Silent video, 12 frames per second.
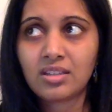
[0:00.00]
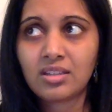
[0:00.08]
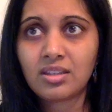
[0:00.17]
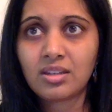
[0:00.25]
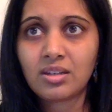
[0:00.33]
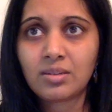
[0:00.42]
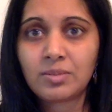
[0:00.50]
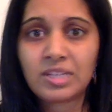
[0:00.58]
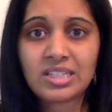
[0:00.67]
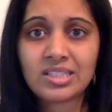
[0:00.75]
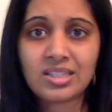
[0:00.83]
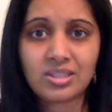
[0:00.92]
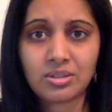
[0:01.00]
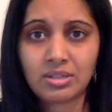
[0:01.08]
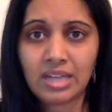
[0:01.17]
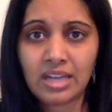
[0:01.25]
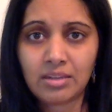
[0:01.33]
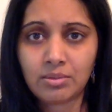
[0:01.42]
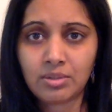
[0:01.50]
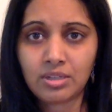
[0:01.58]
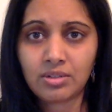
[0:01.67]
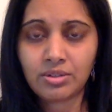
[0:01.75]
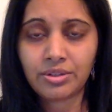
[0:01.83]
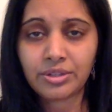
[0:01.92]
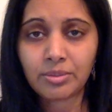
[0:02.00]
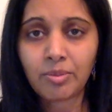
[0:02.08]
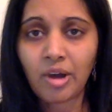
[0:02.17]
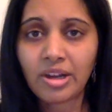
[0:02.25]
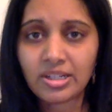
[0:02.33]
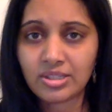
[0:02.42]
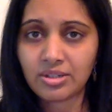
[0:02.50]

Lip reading: their penises are inadequate or that their bodies